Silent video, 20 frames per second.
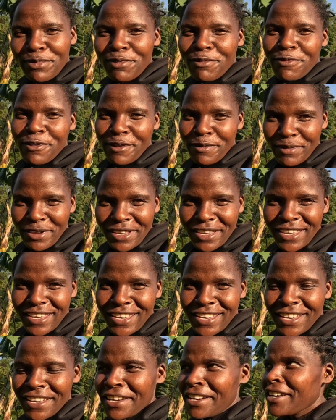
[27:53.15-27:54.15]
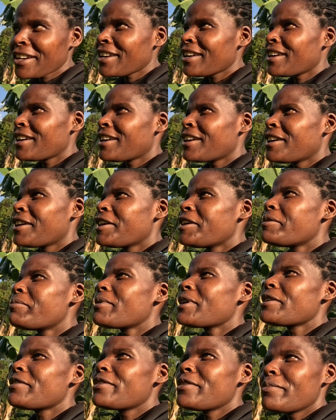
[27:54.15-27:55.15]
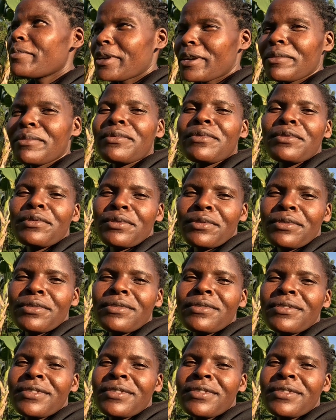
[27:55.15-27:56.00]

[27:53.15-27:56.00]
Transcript: through for me. My dream came through.